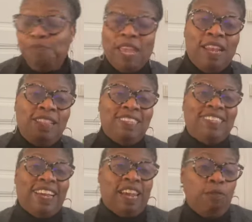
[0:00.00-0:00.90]
And then the
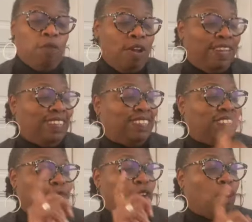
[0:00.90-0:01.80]
second one is
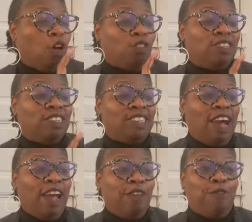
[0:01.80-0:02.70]
this one called To
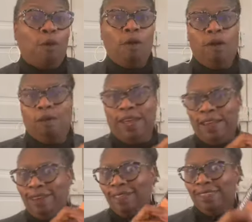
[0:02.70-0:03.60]
Die For.
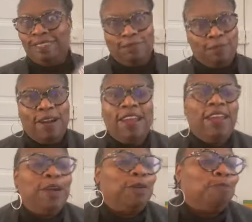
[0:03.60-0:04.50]
Okay, now this one right
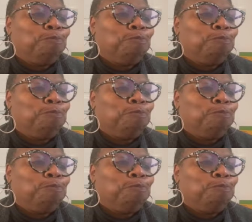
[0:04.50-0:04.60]
here.